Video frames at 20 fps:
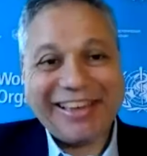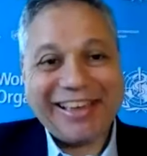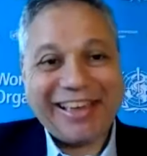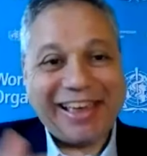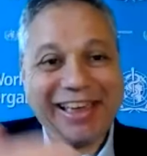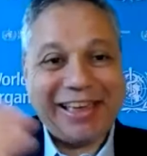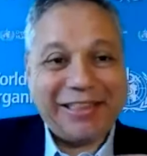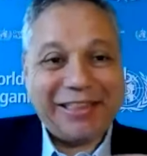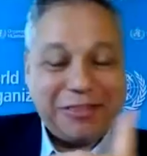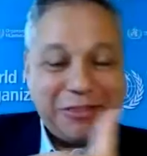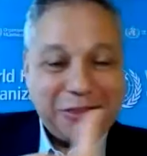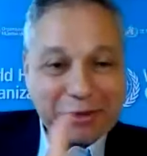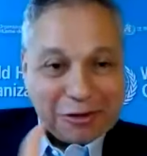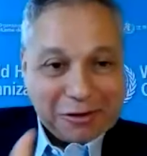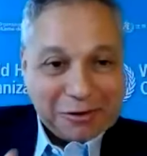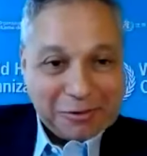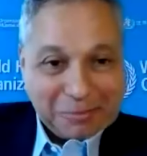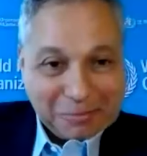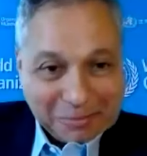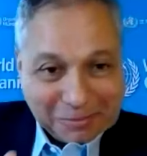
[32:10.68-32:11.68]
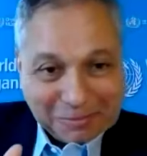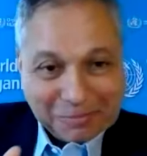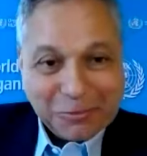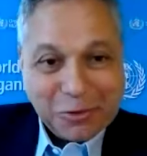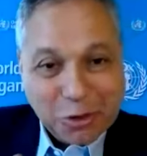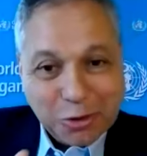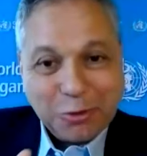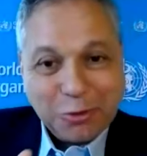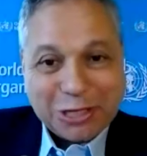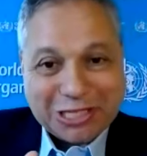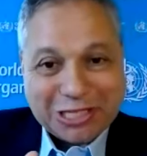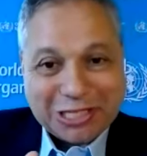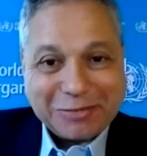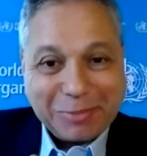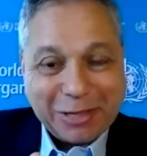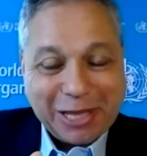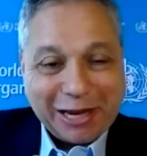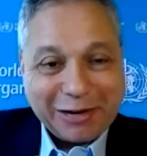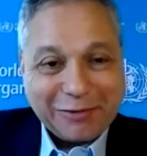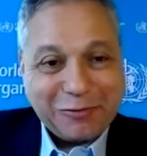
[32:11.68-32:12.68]
and the newest
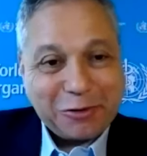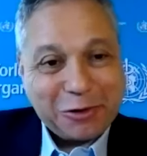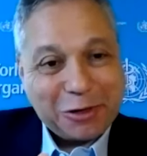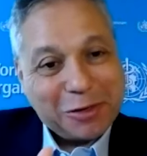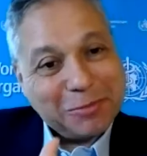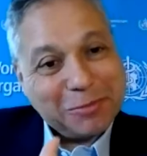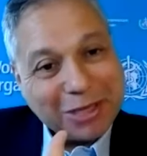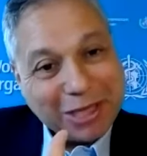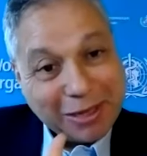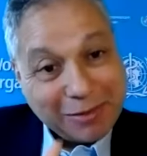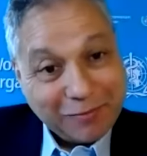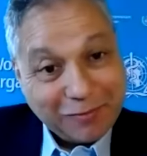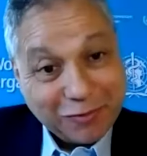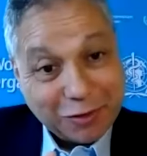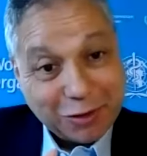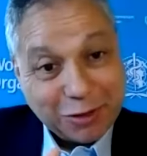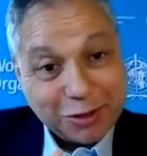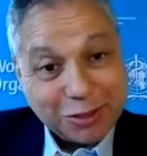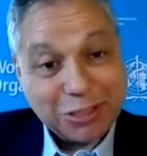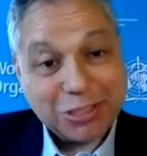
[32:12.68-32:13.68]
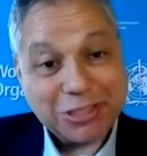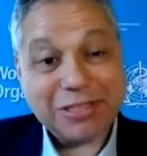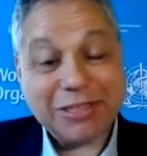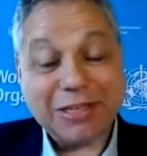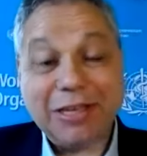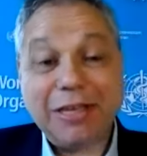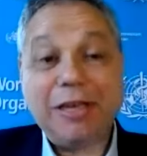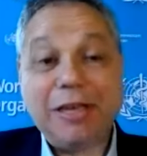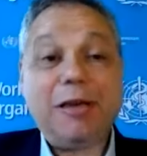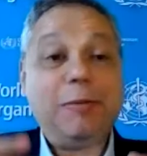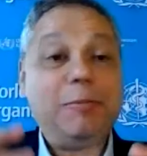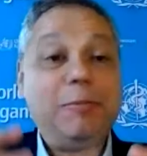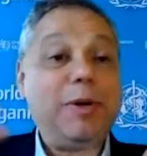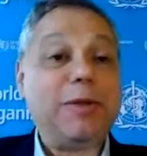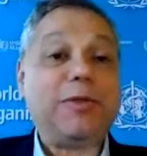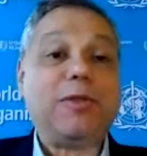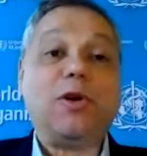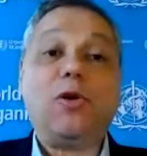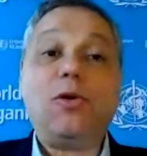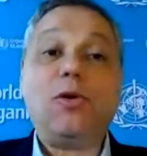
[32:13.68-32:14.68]
platform came first.
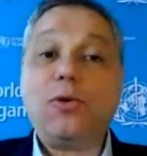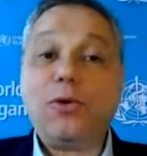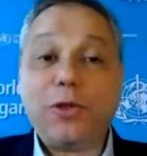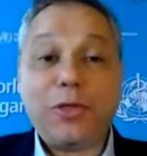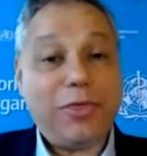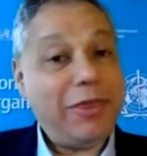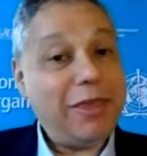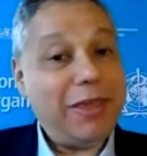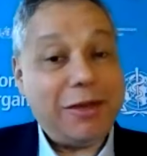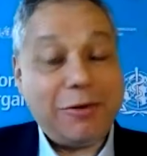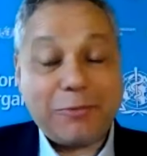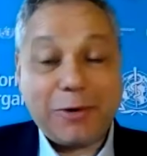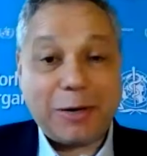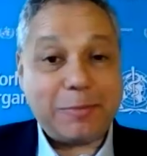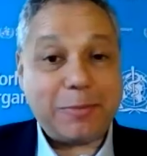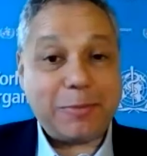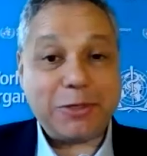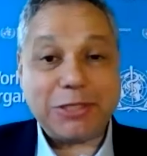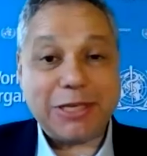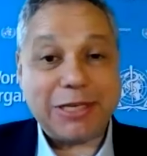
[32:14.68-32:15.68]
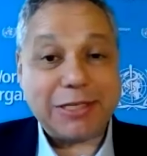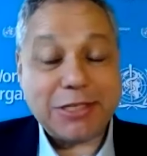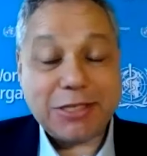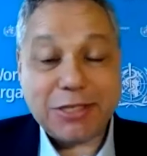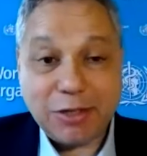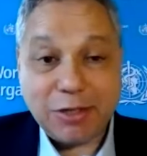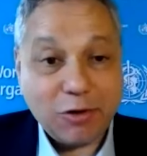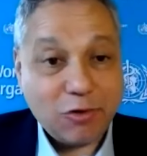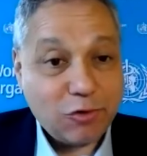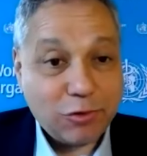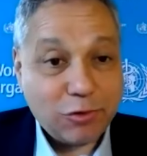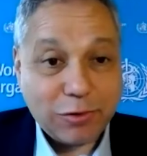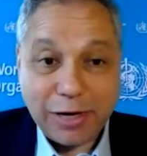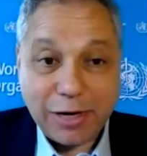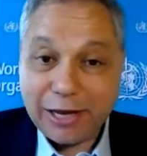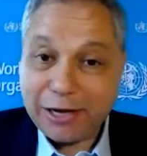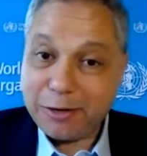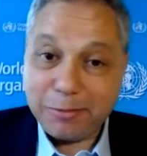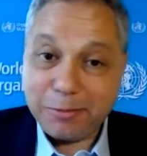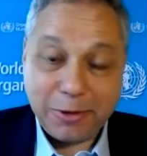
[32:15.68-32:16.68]
But the whole thing represents an
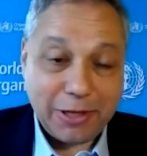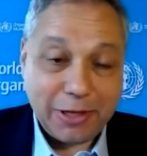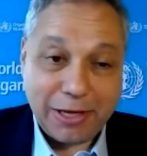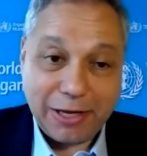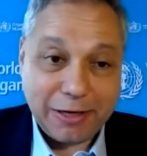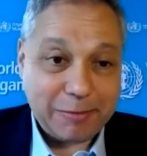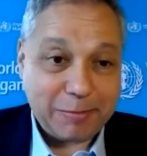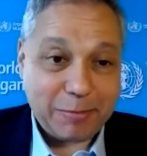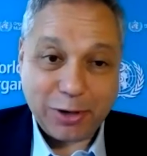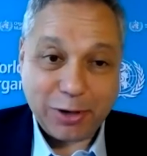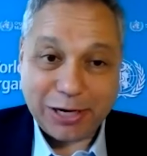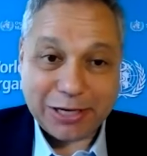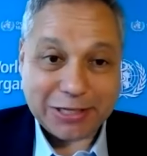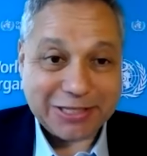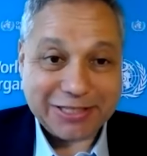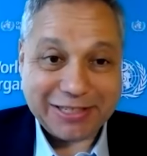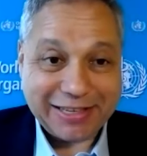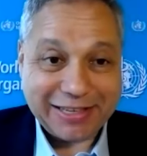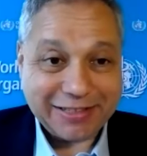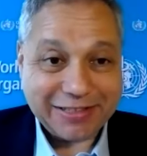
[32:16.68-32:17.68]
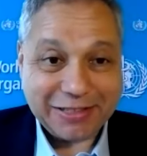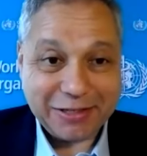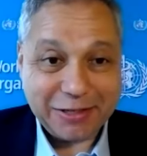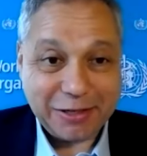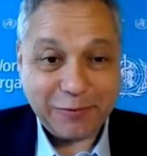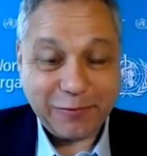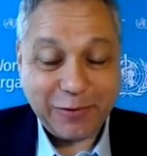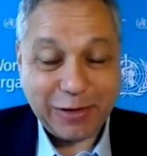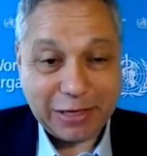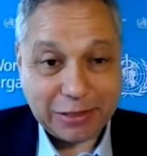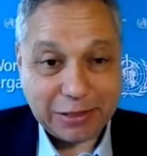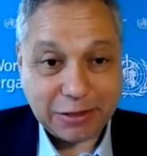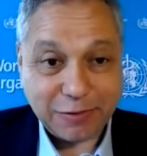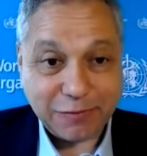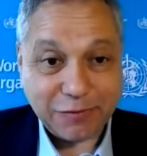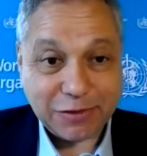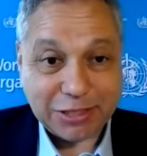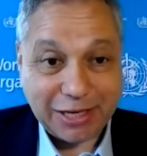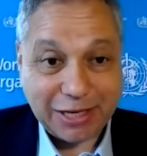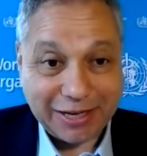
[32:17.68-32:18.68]
incredible, unprecedented advance
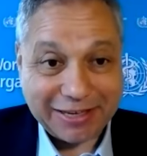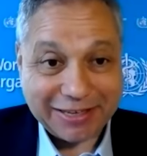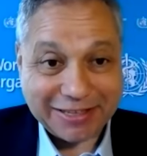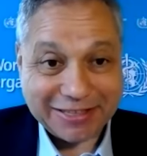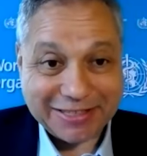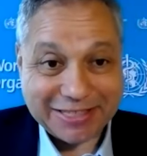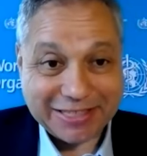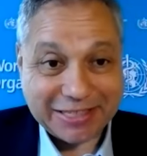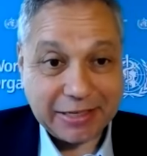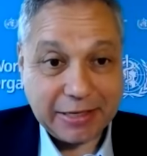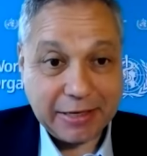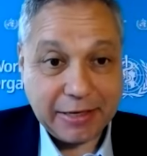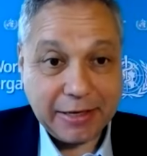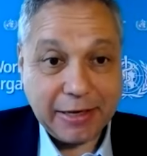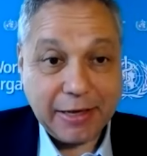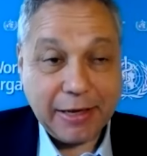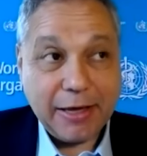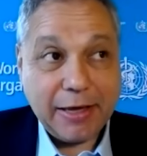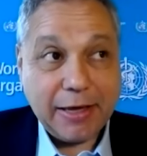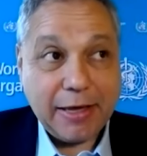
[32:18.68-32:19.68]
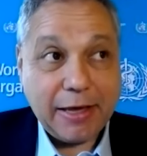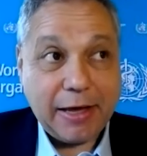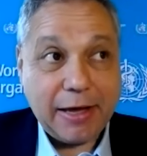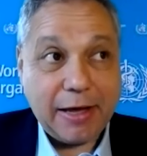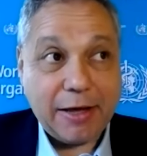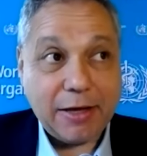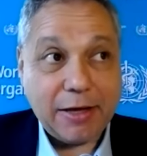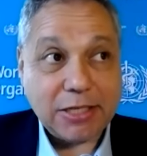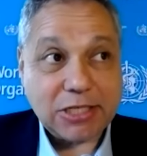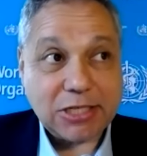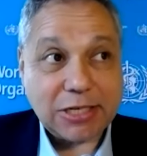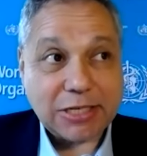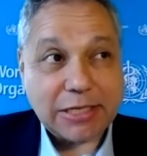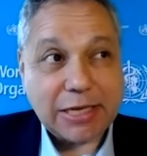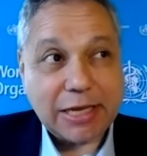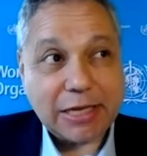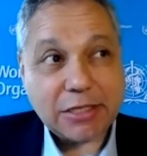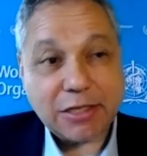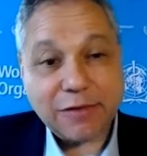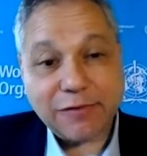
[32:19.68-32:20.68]
of science.
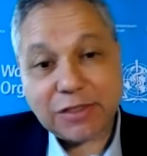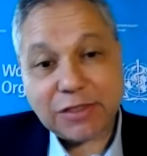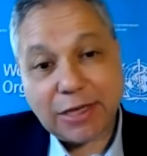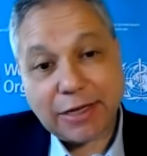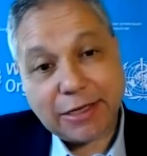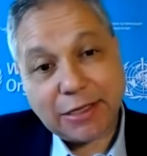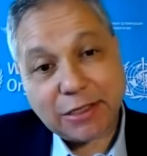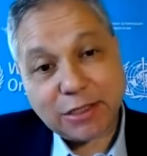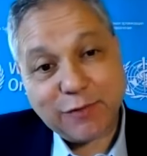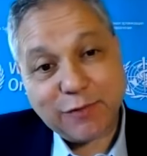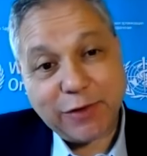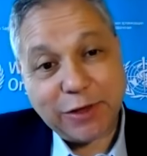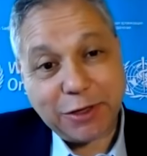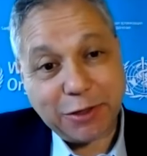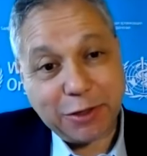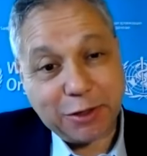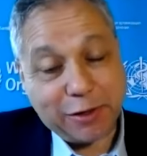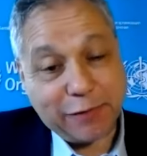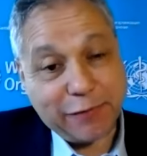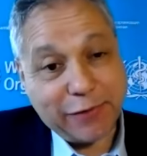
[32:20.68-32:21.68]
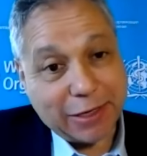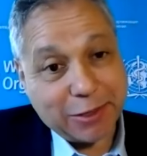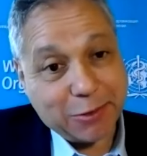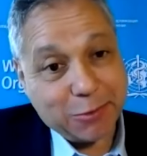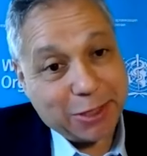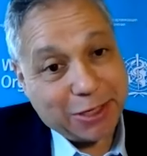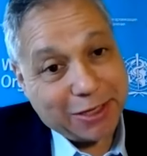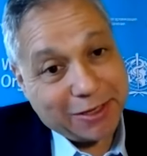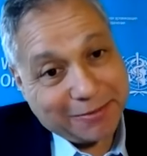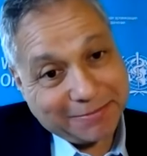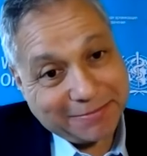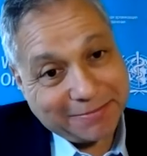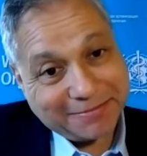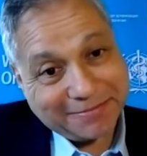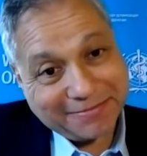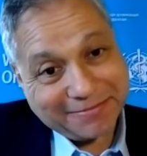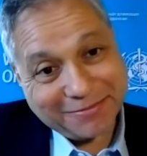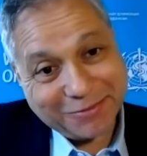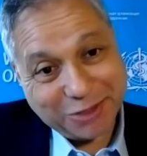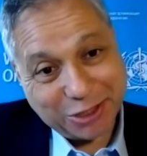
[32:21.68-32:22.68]
Success of science, failure of equity,
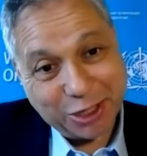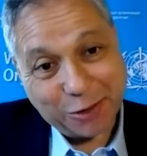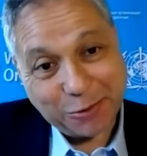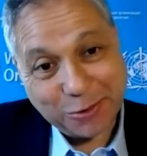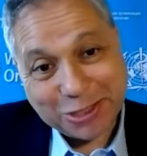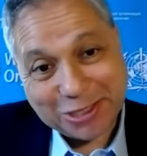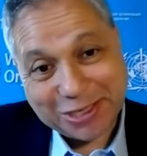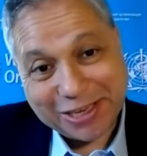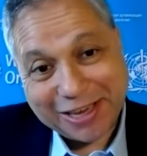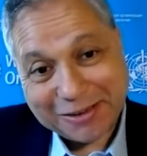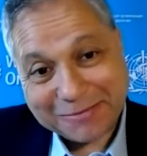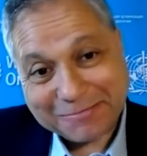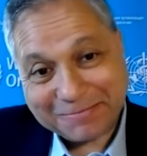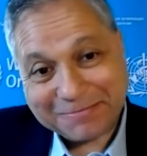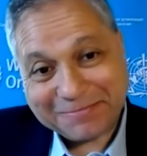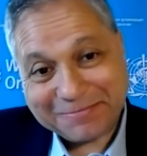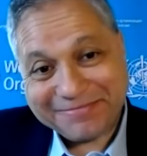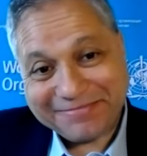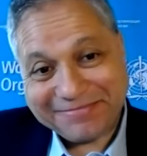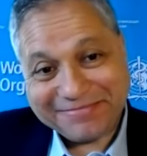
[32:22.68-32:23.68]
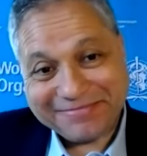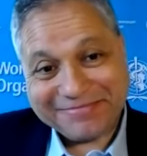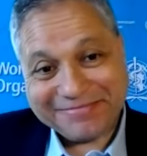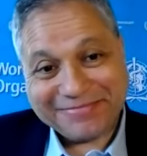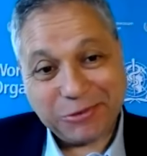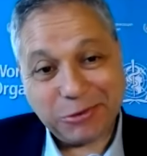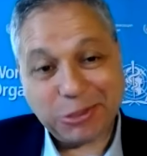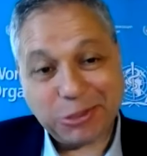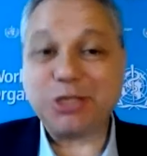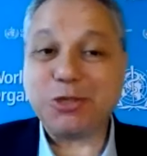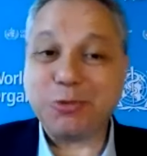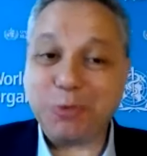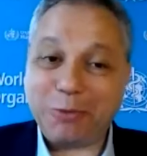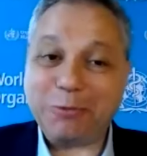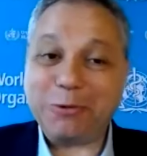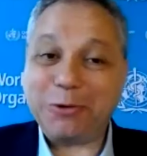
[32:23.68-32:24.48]
shall we say, which is what